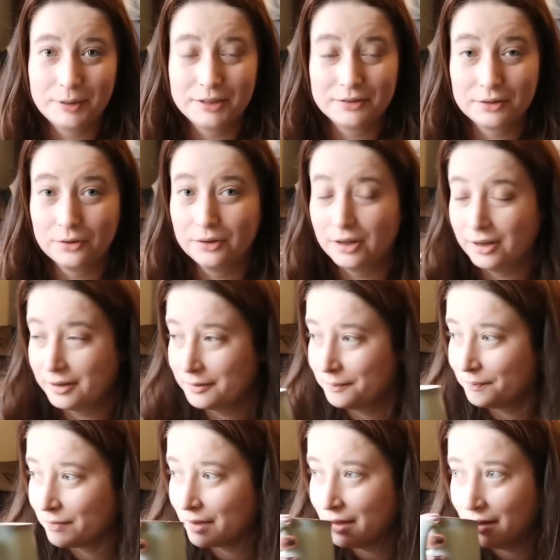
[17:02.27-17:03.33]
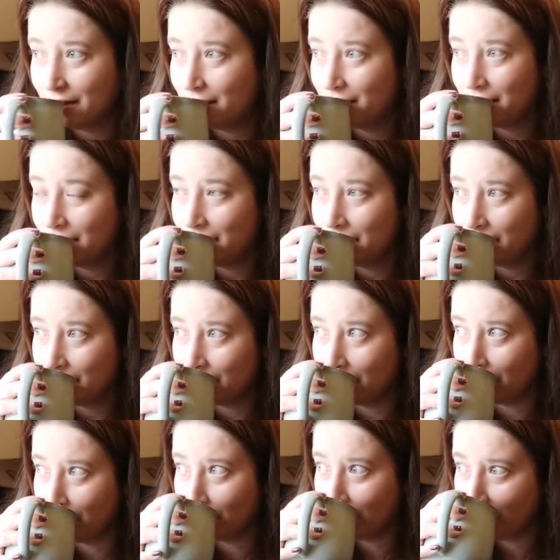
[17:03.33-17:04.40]
It's been so long,
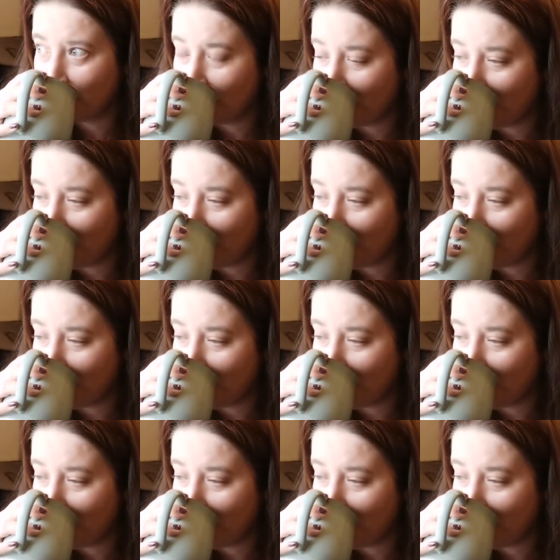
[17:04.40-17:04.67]
y'all.